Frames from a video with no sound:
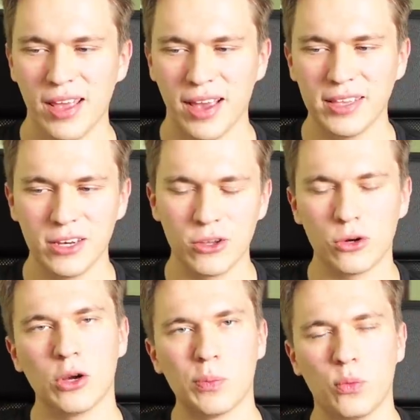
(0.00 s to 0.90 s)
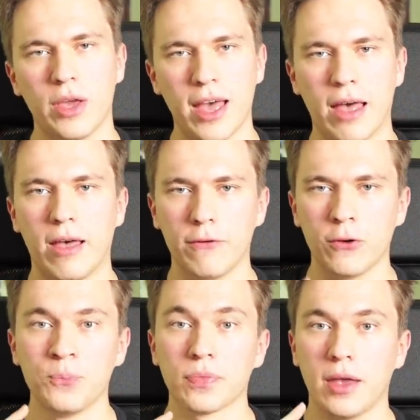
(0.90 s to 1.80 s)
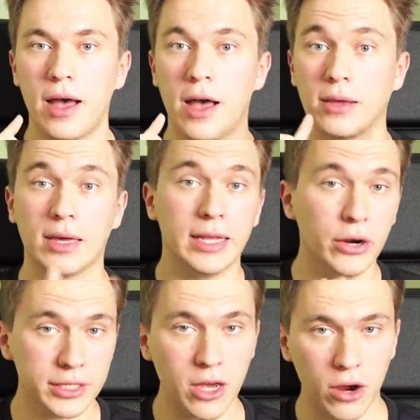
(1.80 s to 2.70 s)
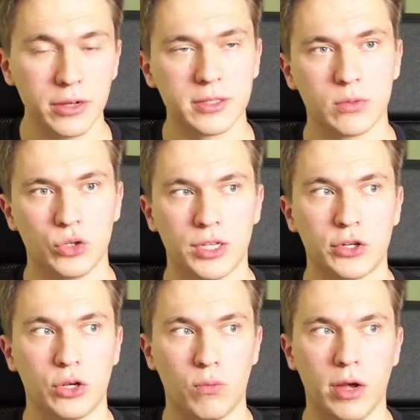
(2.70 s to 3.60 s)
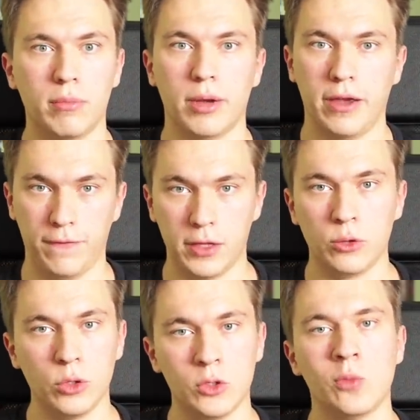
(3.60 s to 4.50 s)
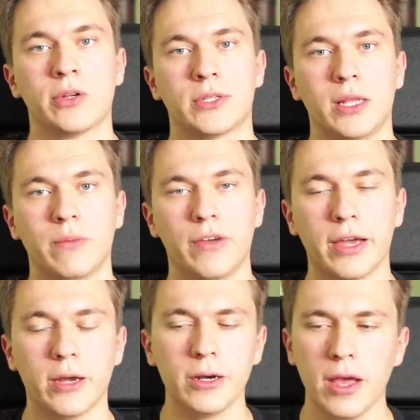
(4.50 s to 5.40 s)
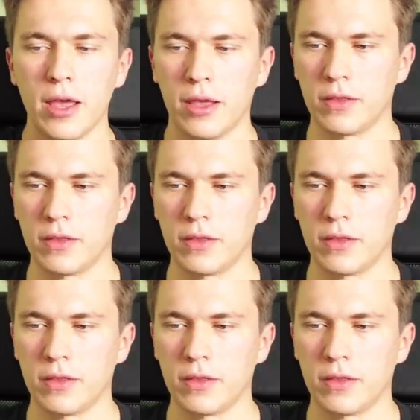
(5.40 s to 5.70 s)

And then in Europe, we have Claret Cards, which is actually run by fellow YouTuber Solemn Vanguard.